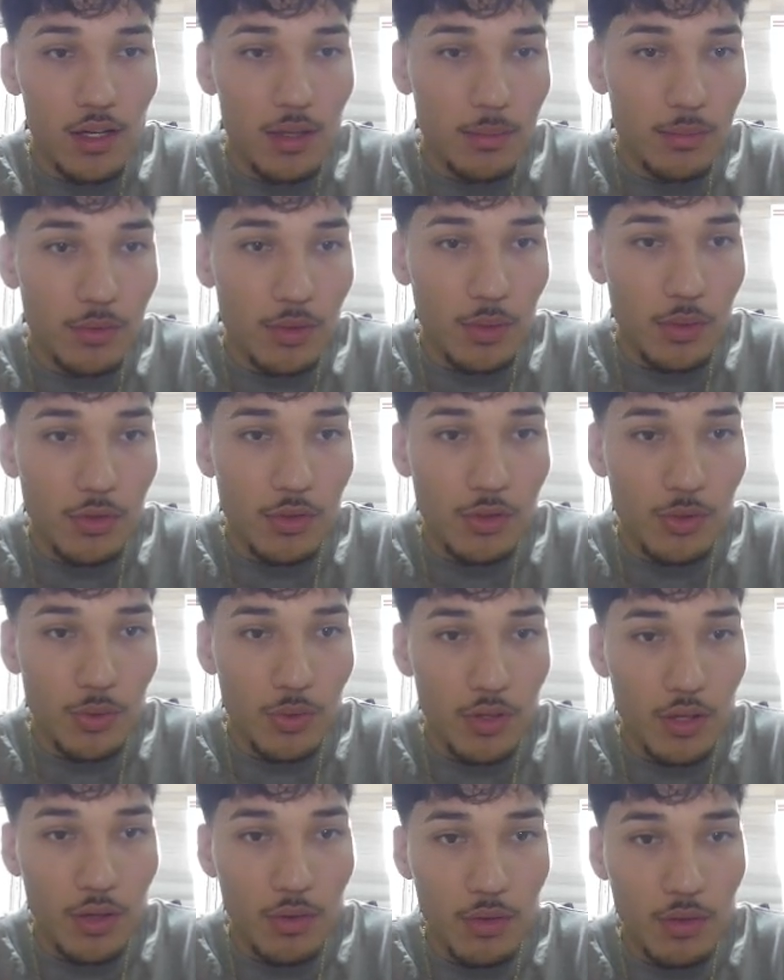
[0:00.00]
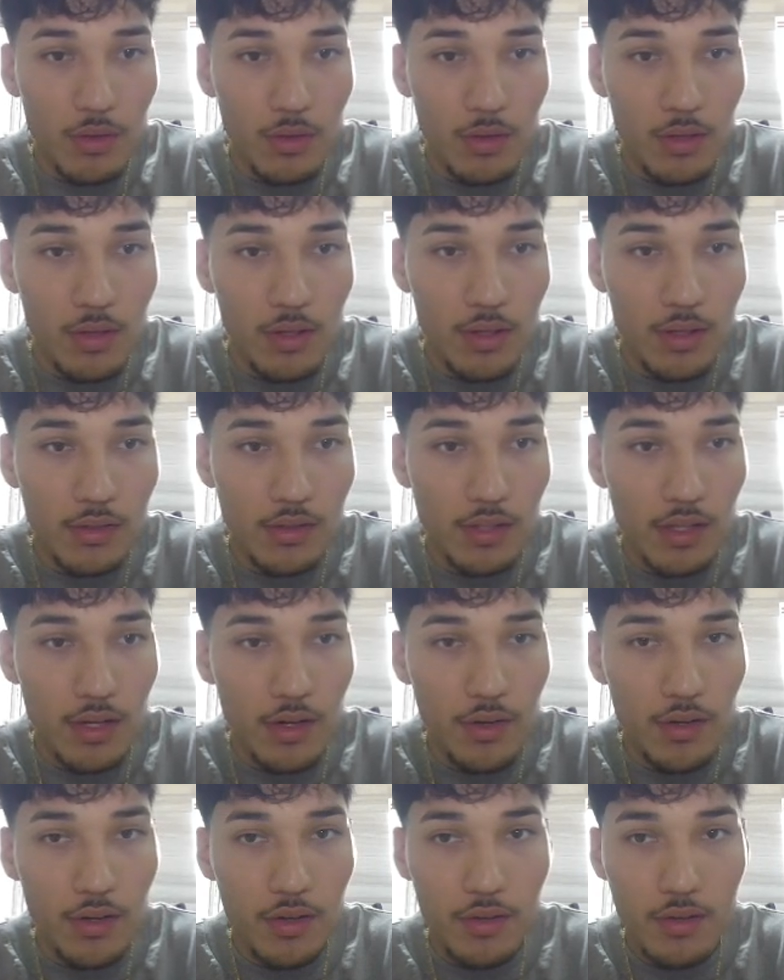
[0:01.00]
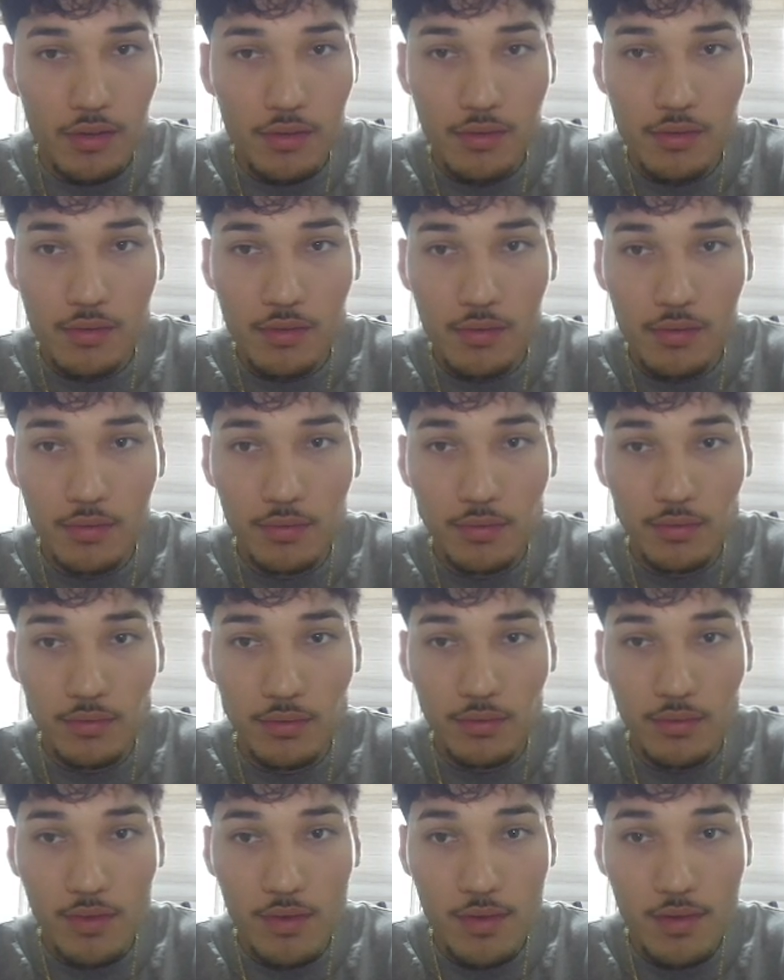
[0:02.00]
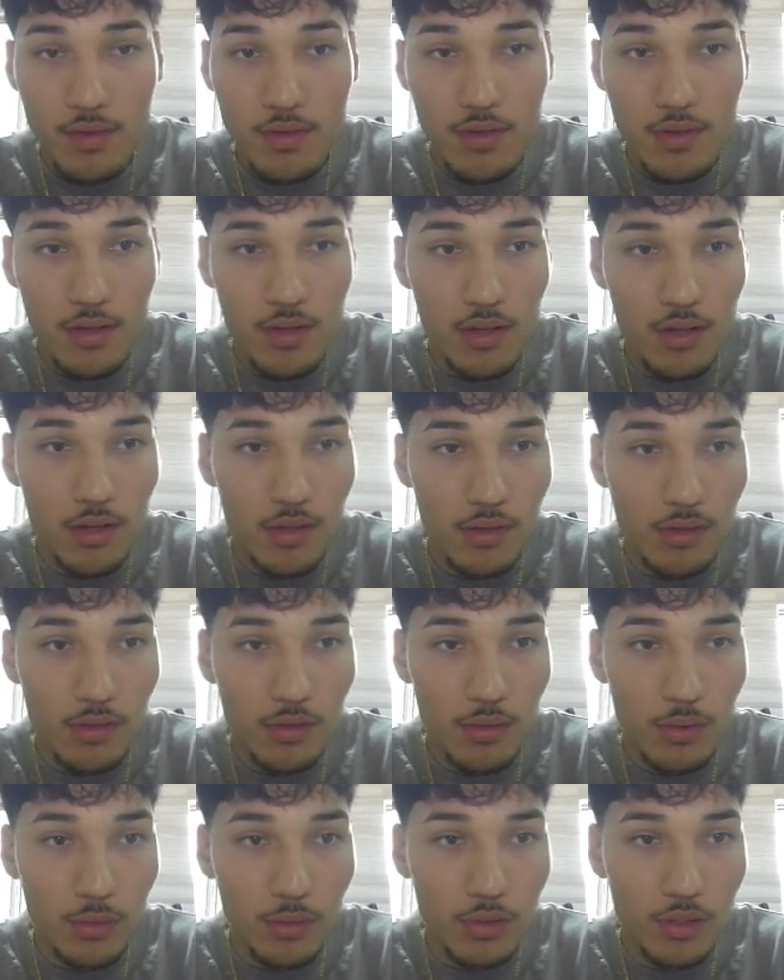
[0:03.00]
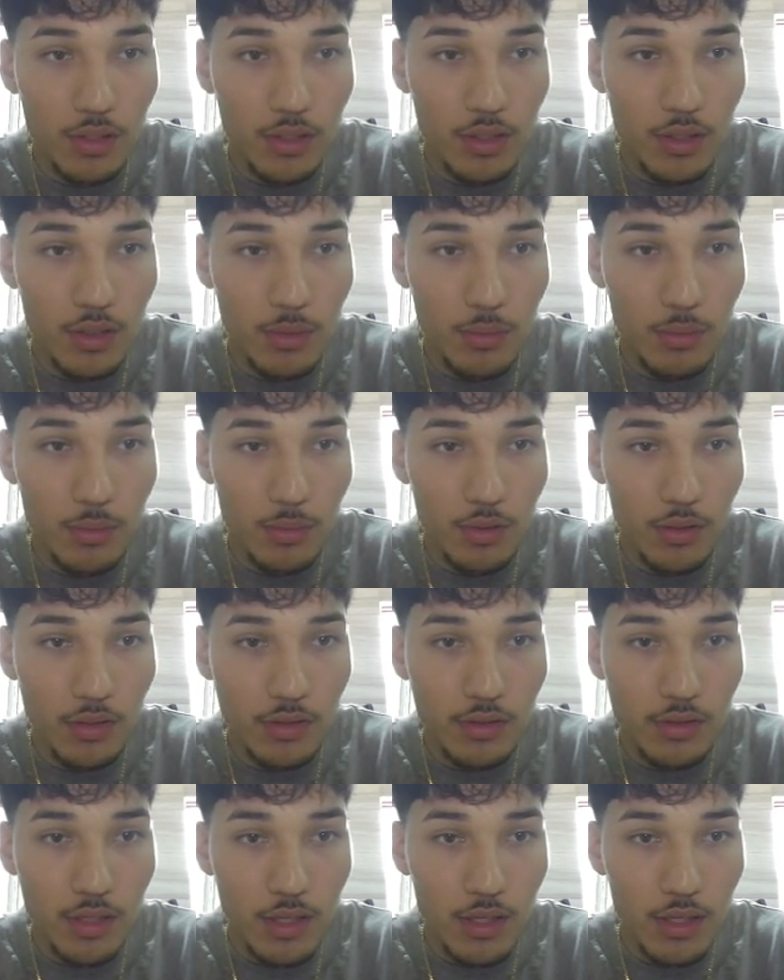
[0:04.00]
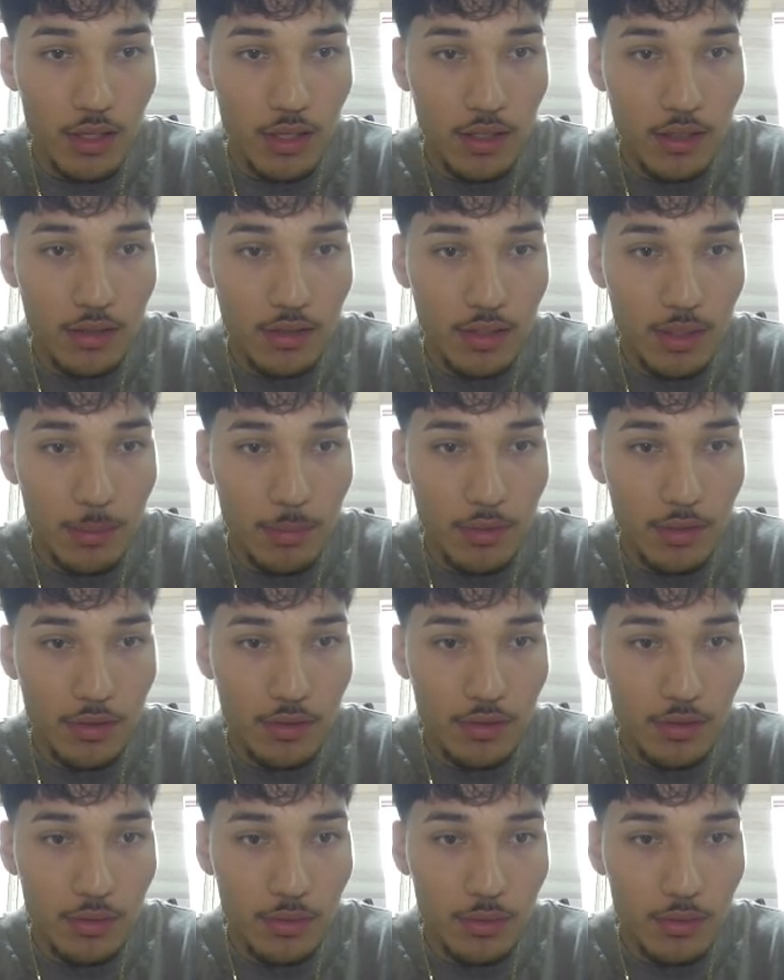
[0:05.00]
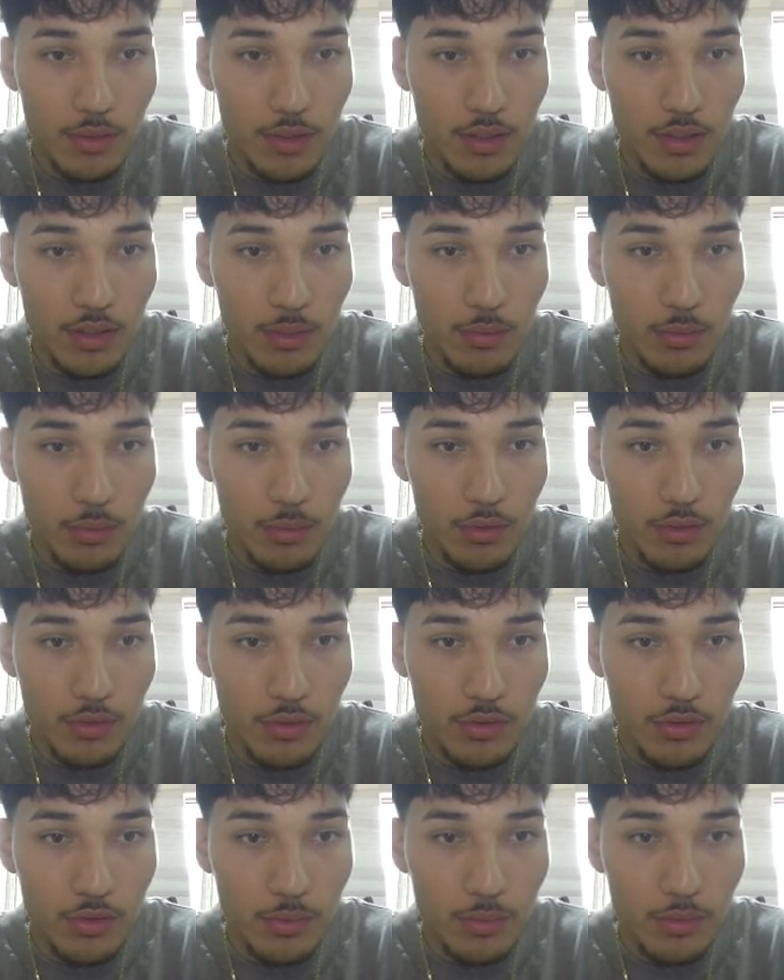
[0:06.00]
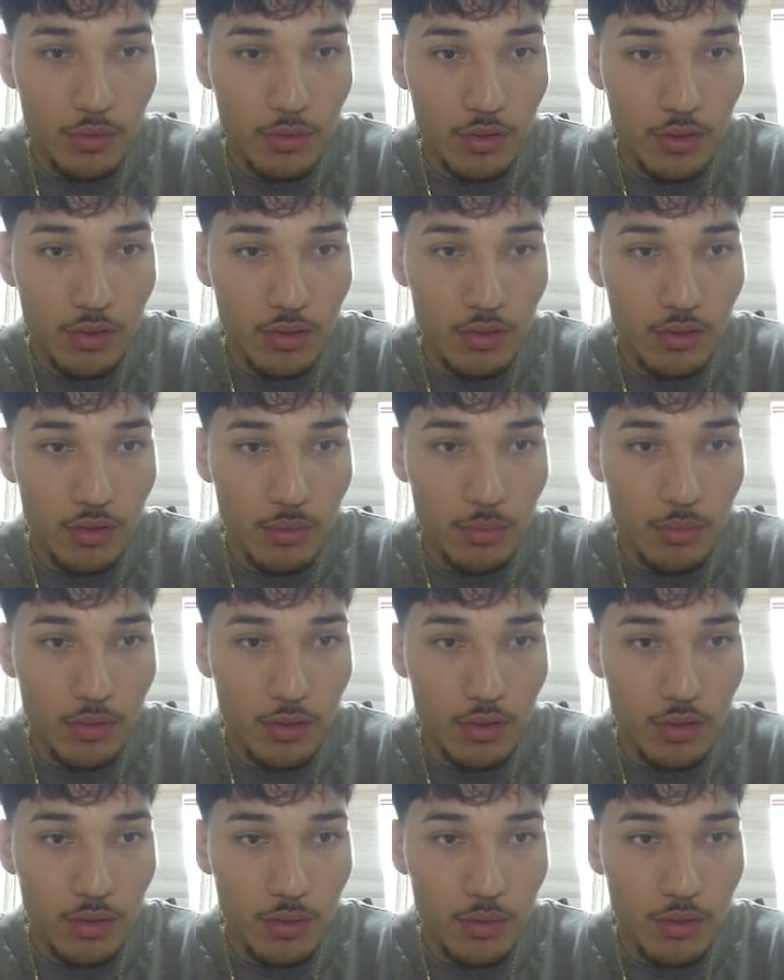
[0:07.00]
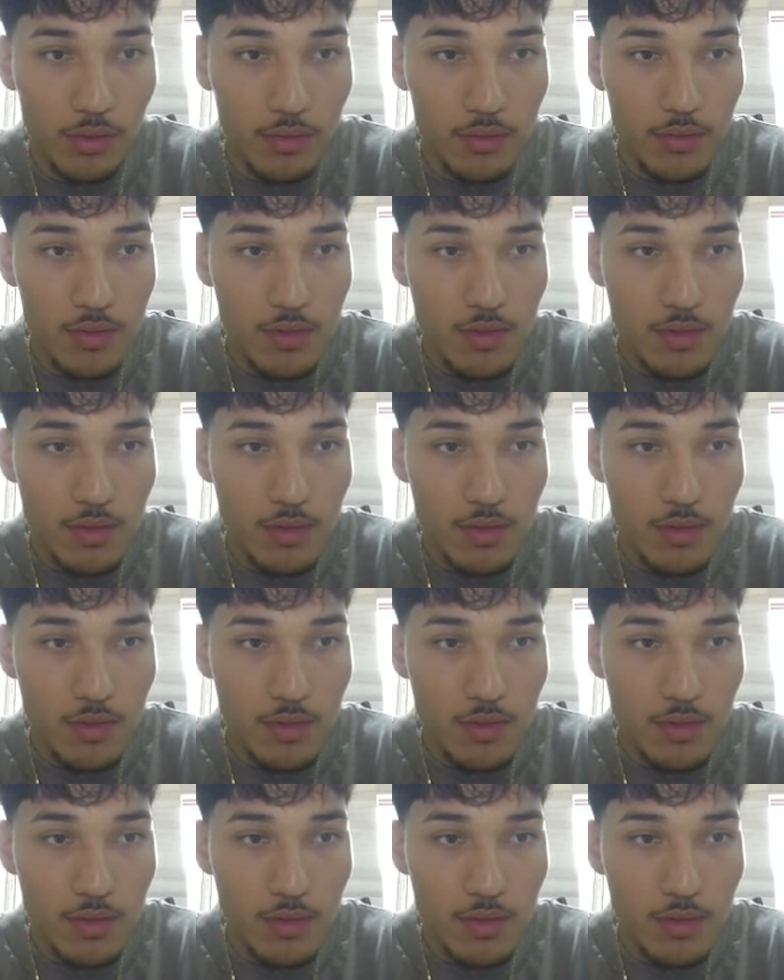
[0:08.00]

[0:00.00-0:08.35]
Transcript: So I was shorting around in this area because OTE was getting tapped into, and then we would distribute a little bit lower.